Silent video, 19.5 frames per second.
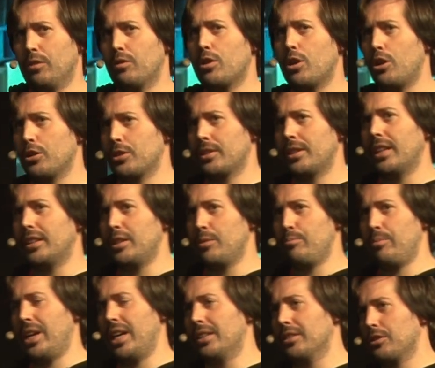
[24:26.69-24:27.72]
Of course, that
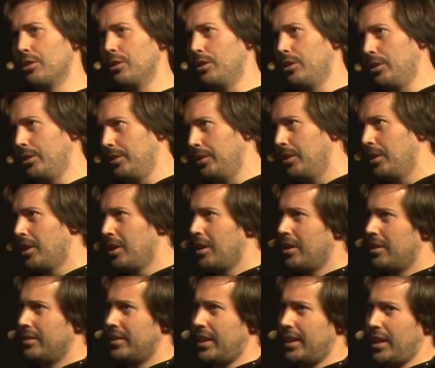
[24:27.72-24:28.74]
depends on
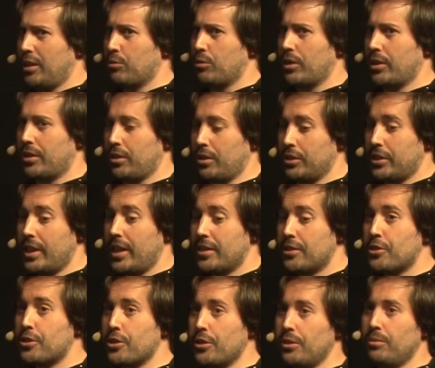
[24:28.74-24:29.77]
the network
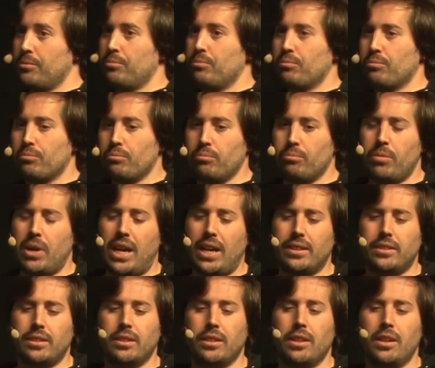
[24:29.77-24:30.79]
congestion,
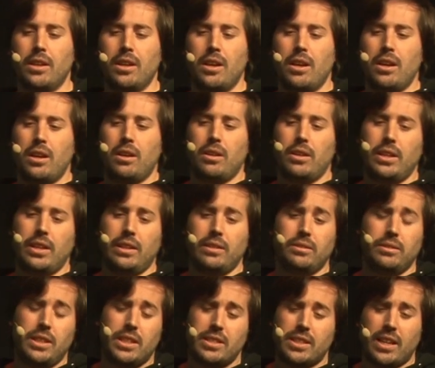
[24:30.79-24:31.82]
but
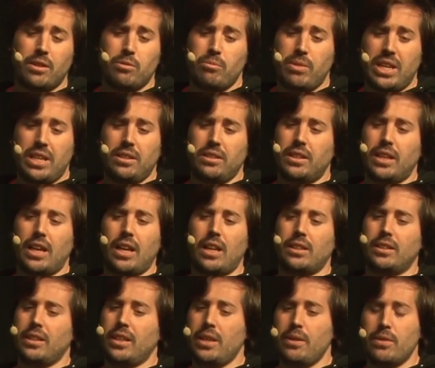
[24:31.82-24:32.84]
this can mean
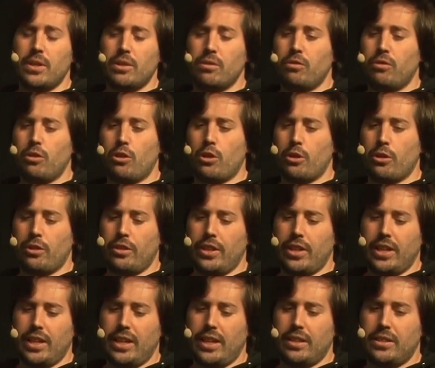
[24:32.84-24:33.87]
that even for
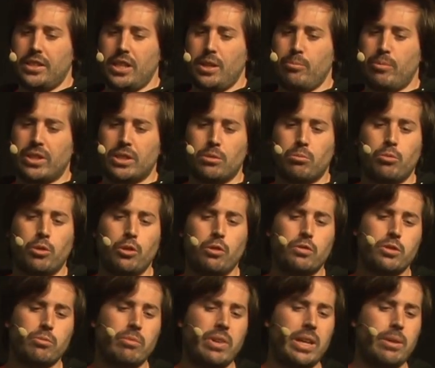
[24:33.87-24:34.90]
the cheapest
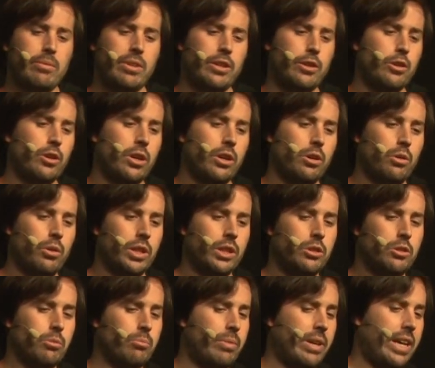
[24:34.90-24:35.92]
proofs, maybe you are
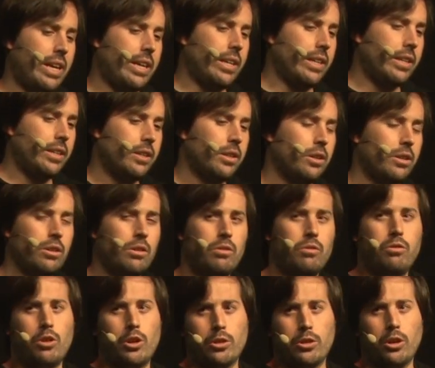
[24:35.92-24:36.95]
going to pay
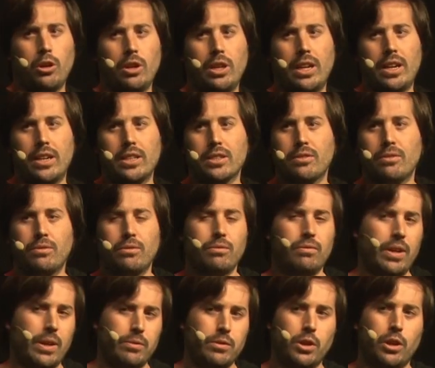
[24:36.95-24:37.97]
$4,
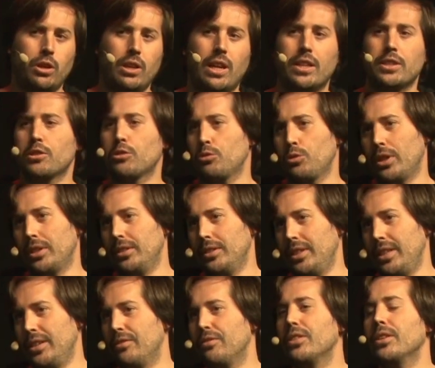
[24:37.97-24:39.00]
$5,
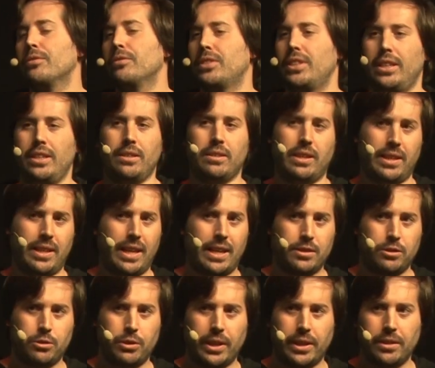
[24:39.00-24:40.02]
20, 50,
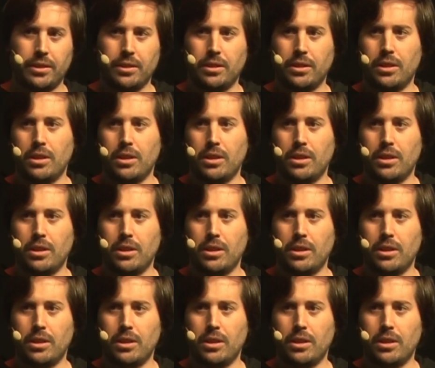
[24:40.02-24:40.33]
100,